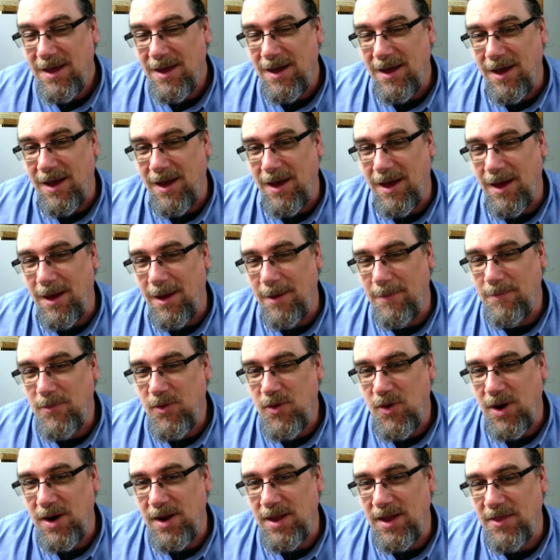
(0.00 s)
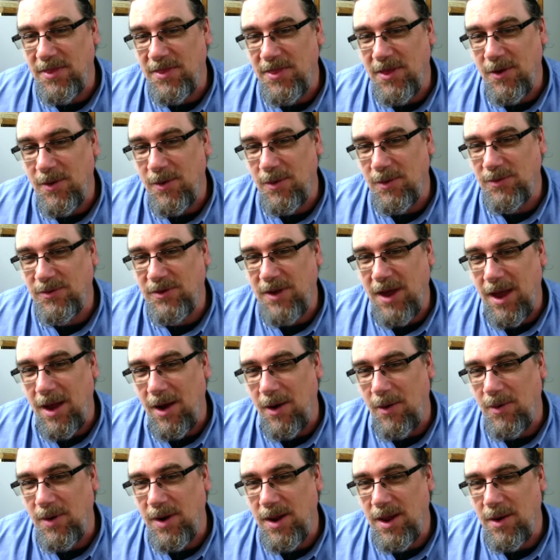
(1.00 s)
Uh, I'm trying to get those
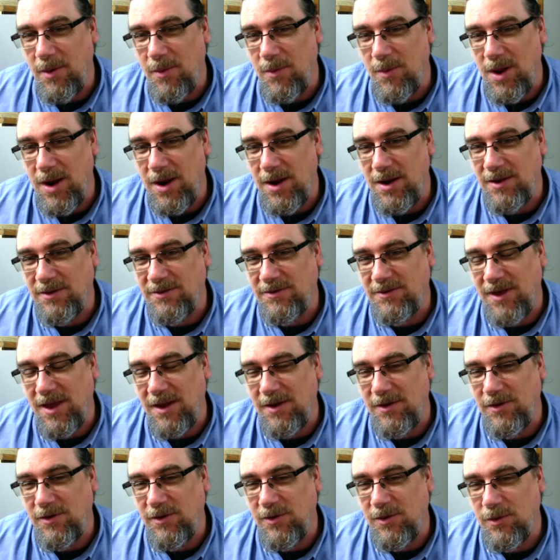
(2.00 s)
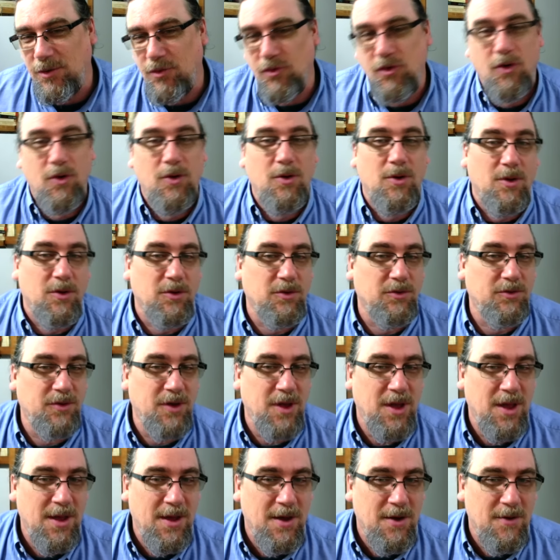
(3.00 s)
out and ready to send to journals
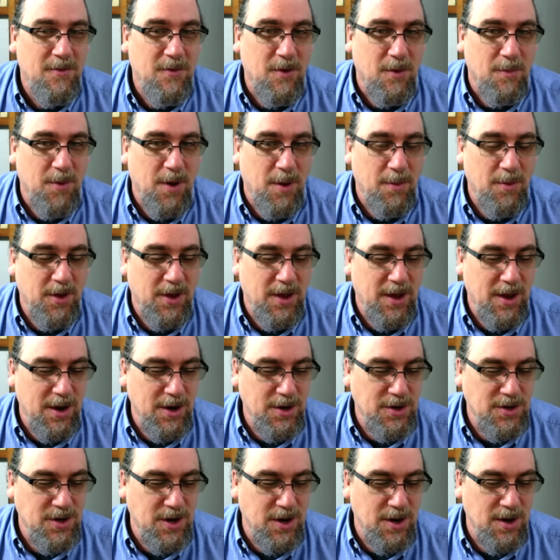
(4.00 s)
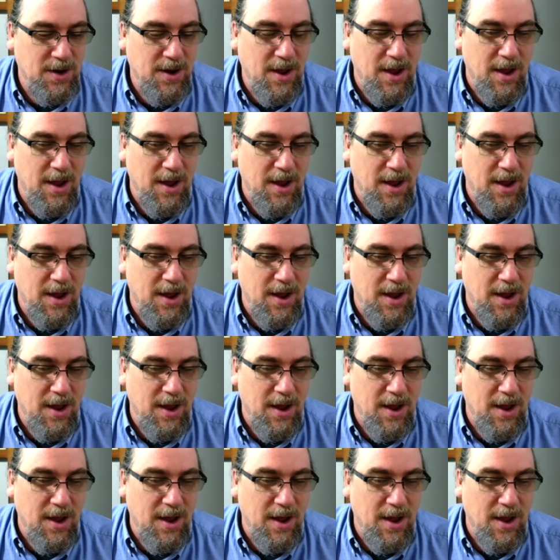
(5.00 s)
for publication,